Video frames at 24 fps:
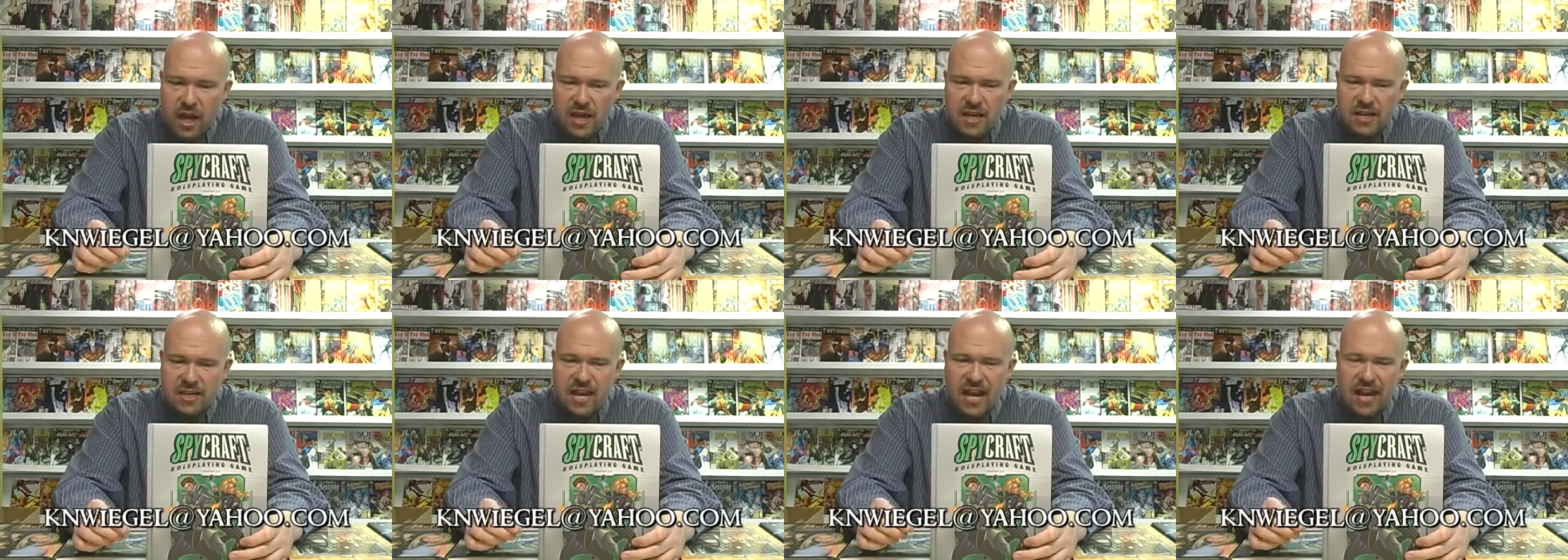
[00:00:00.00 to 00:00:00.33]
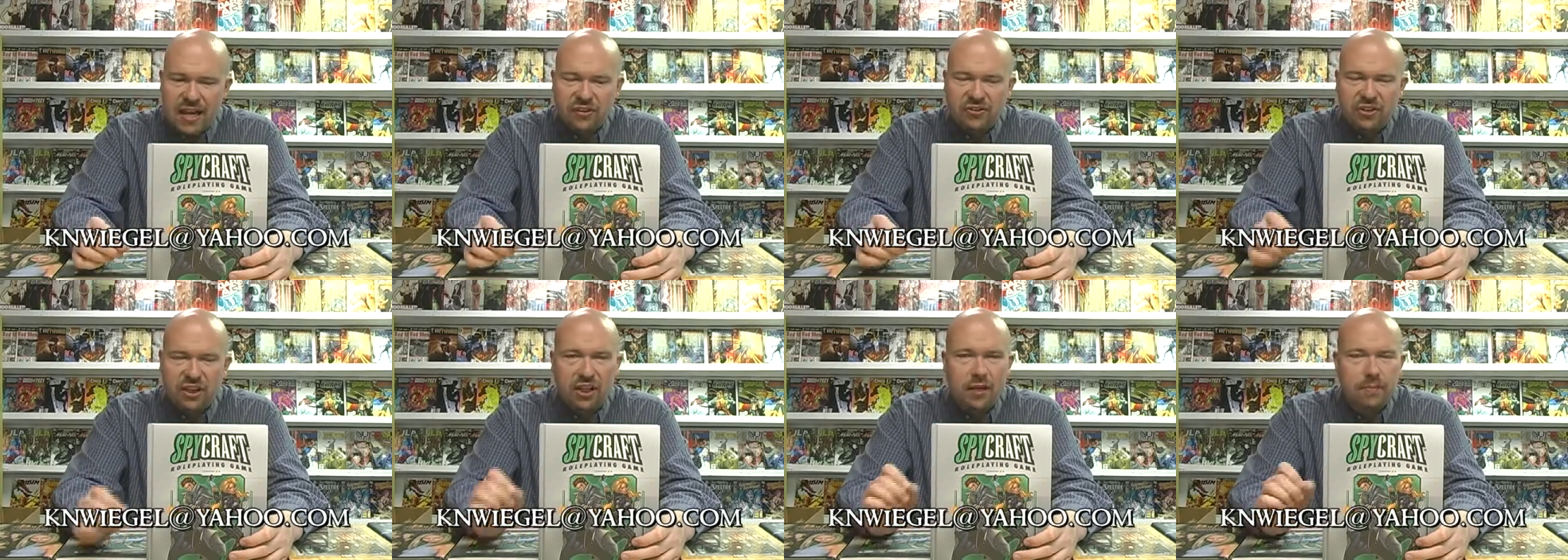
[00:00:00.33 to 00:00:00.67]

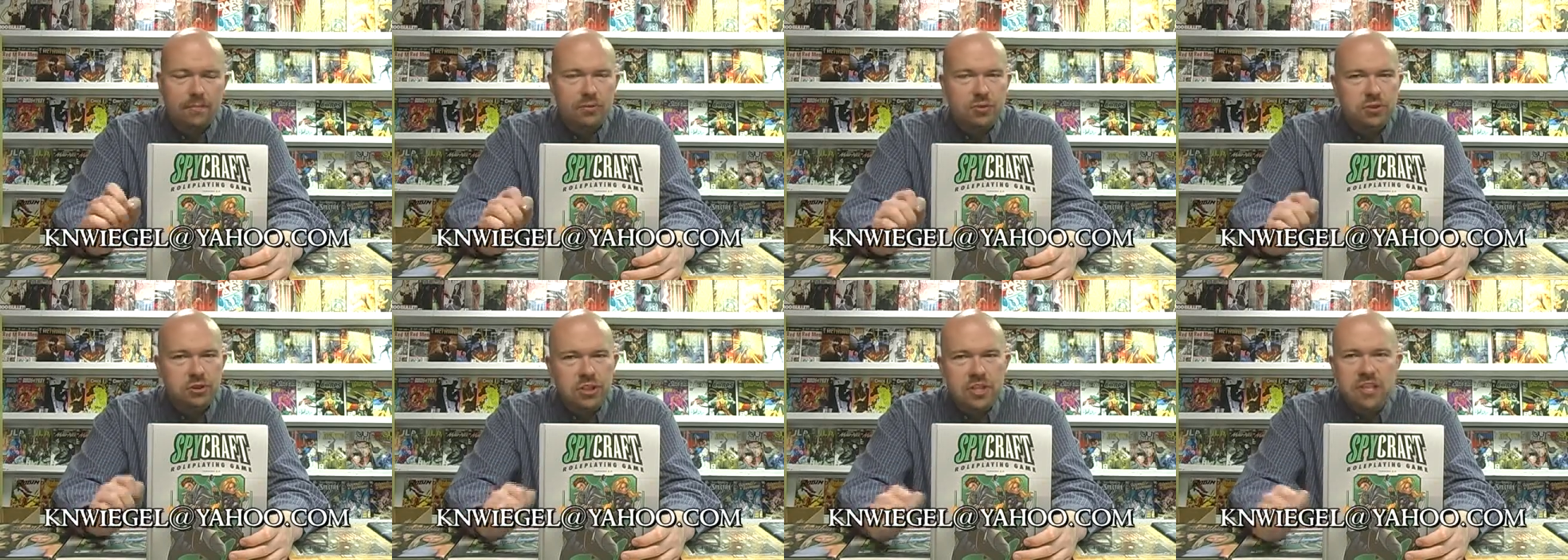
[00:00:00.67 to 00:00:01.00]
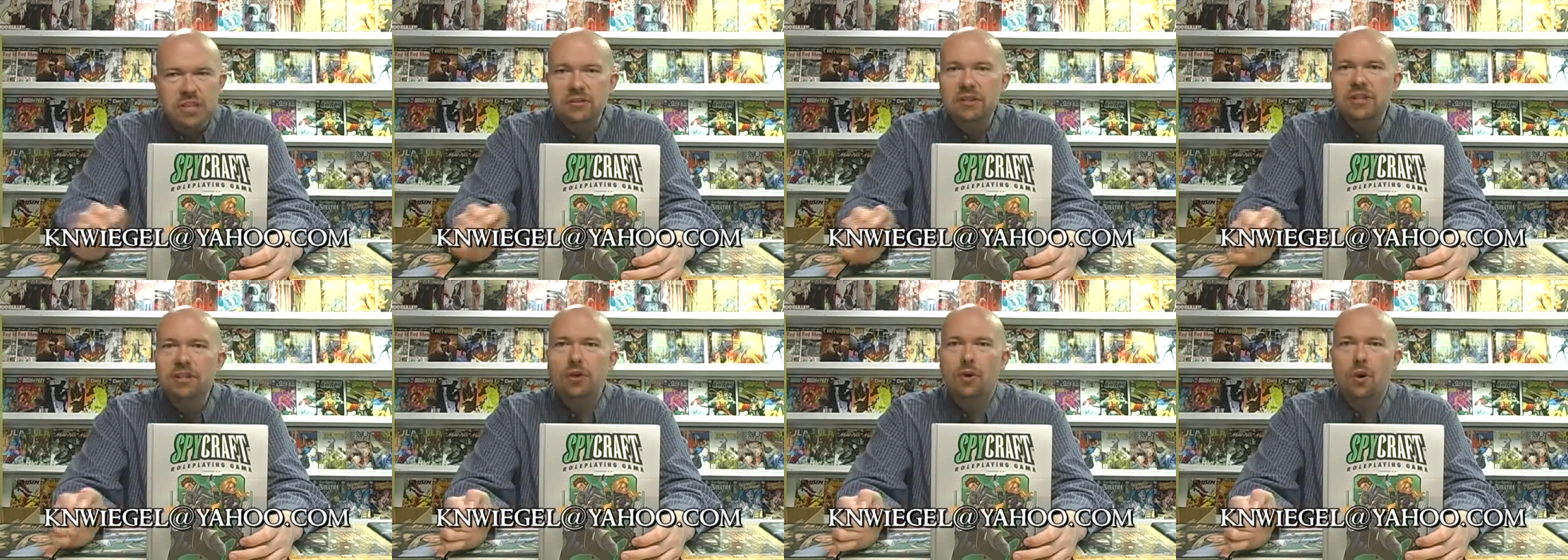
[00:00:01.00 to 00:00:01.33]
takes a
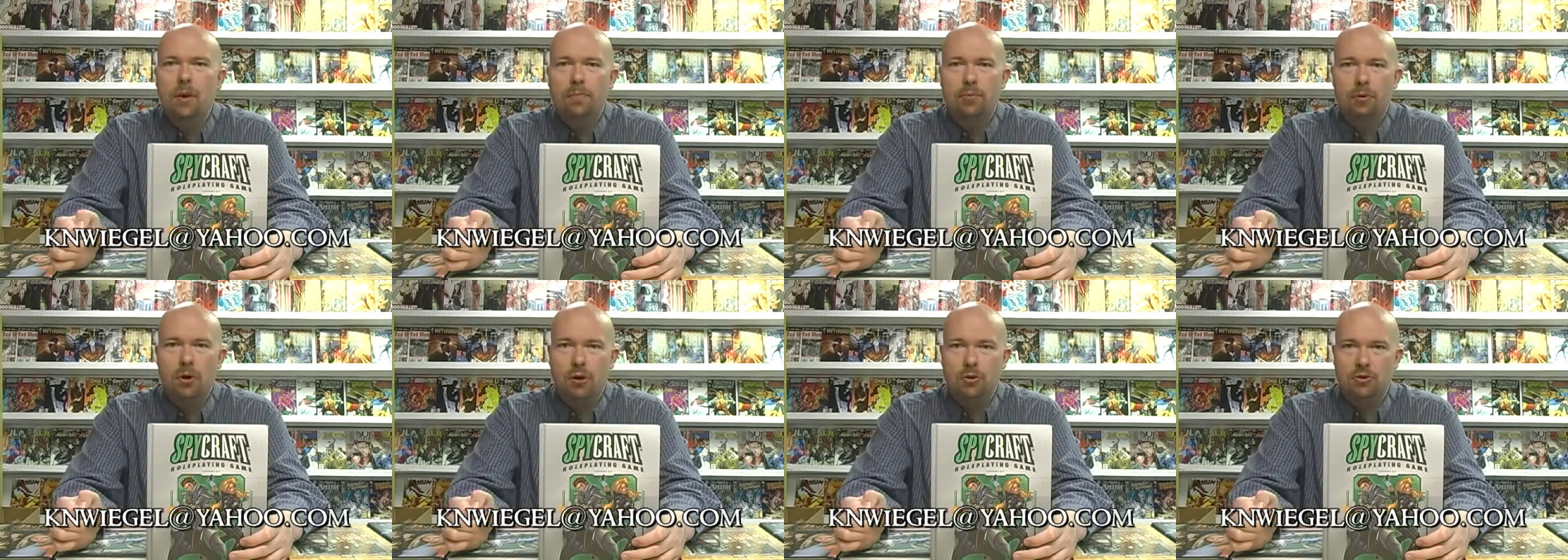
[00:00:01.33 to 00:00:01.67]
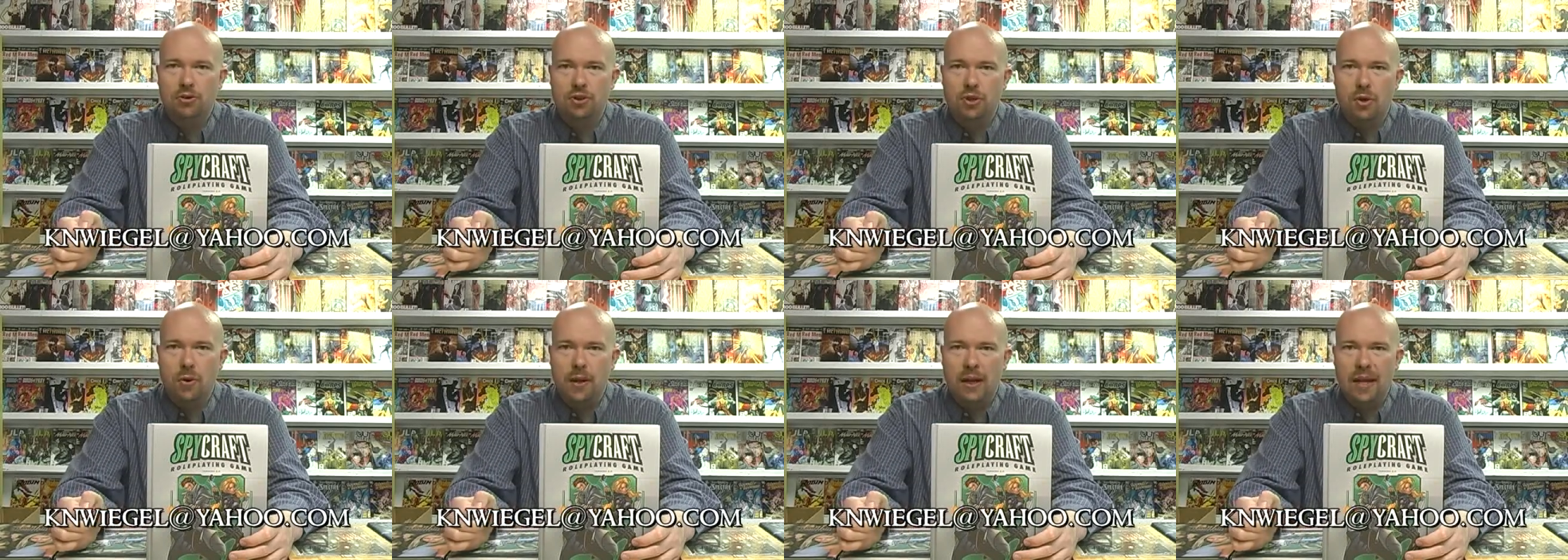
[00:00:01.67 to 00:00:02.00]
completely new
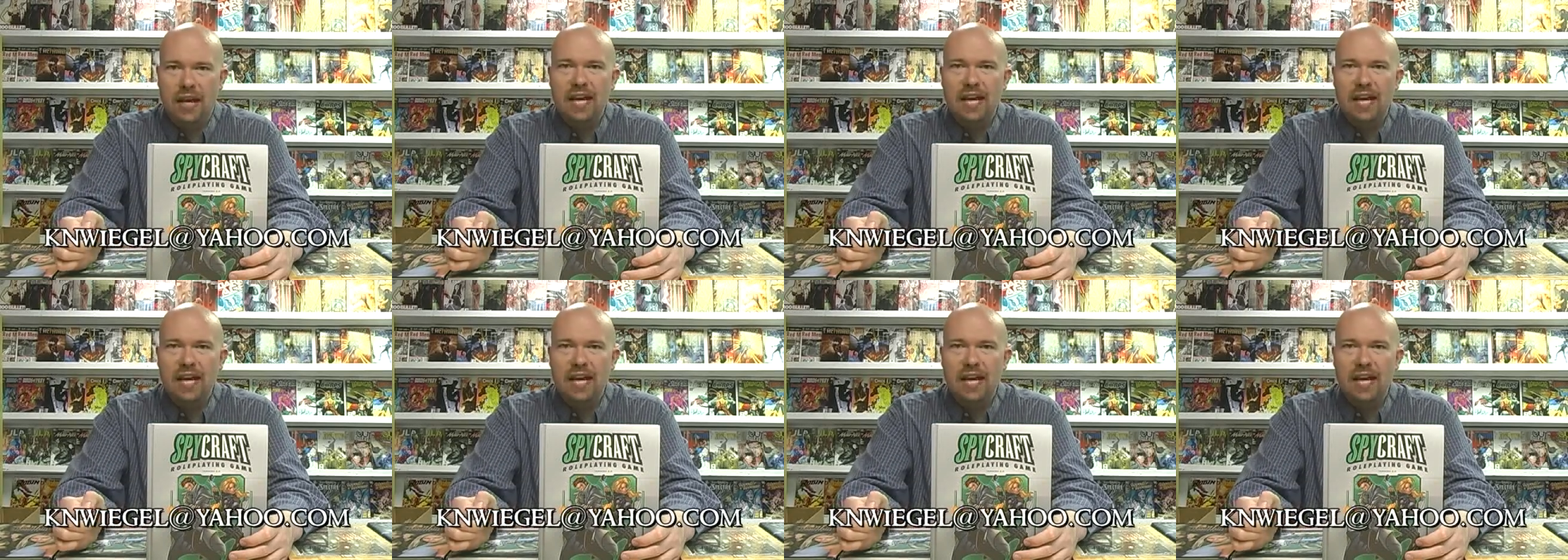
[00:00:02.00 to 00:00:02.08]
approach to it.